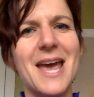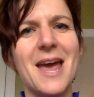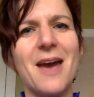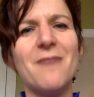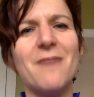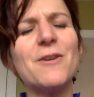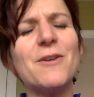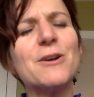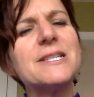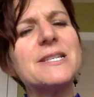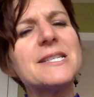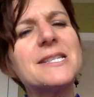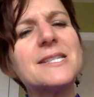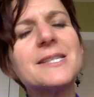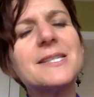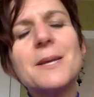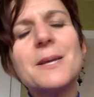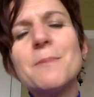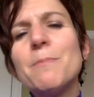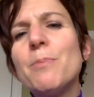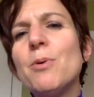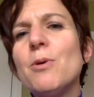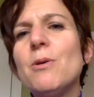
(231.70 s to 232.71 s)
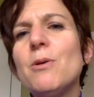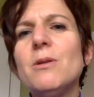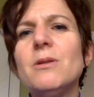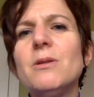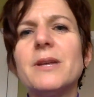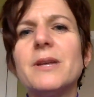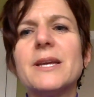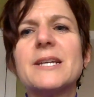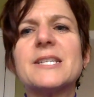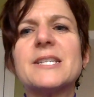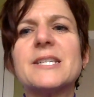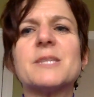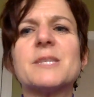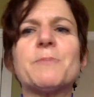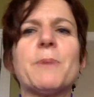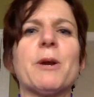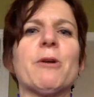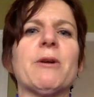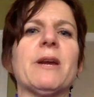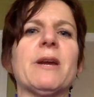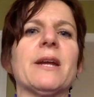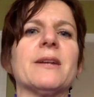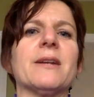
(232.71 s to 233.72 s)
a very simple
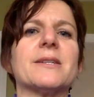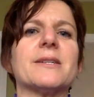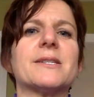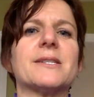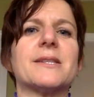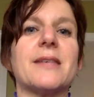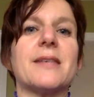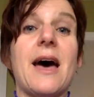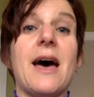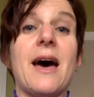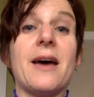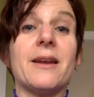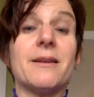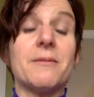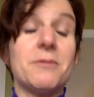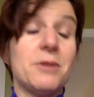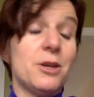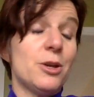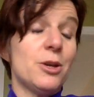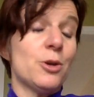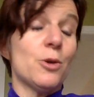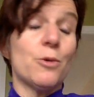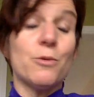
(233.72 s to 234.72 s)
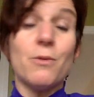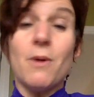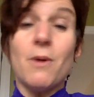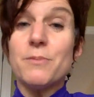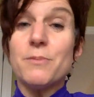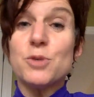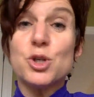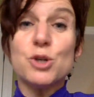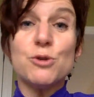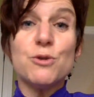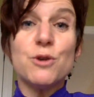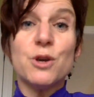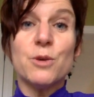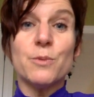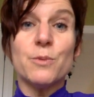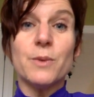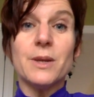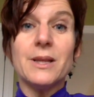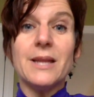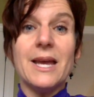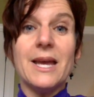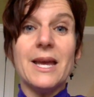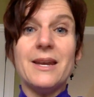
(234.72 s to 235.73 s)
experience that, you know, I'm sure you can
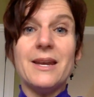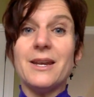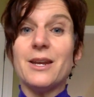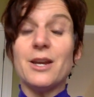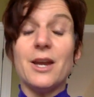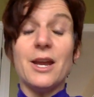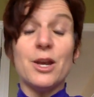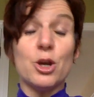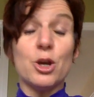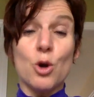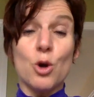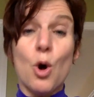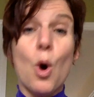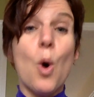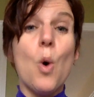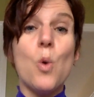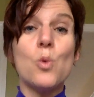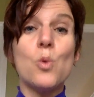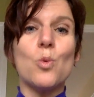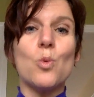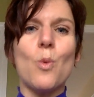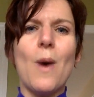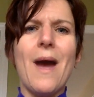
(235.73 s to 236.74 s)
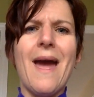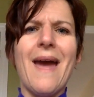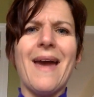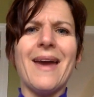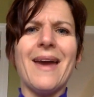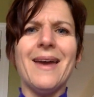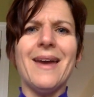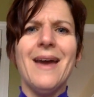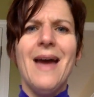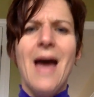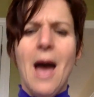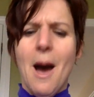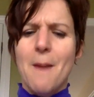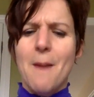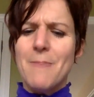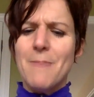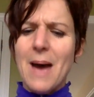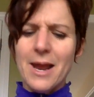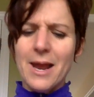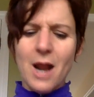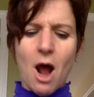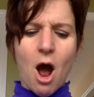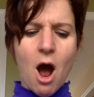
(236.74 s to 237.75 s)
relate it in your own way,
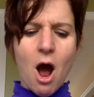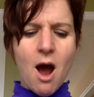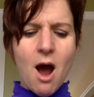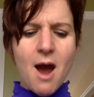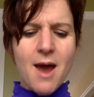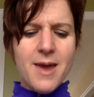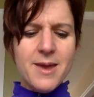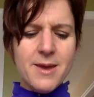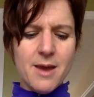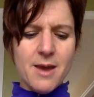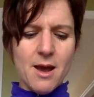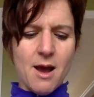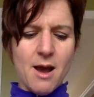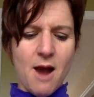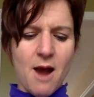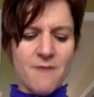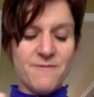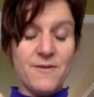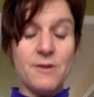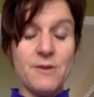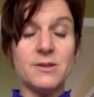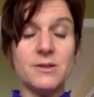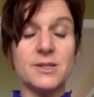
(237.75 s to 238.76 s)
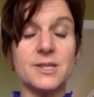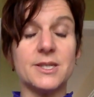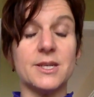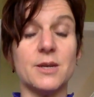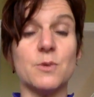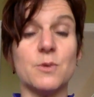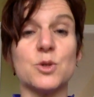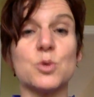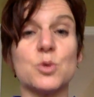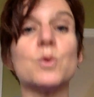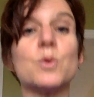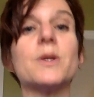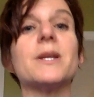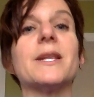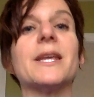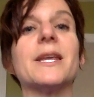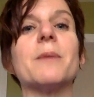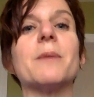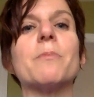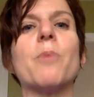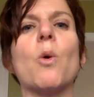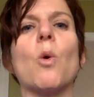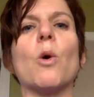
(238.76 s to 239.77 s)
but I I felt it was really
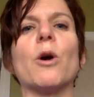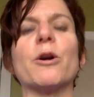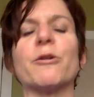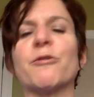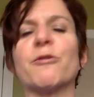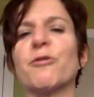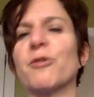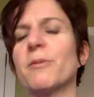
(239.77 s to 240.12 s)
important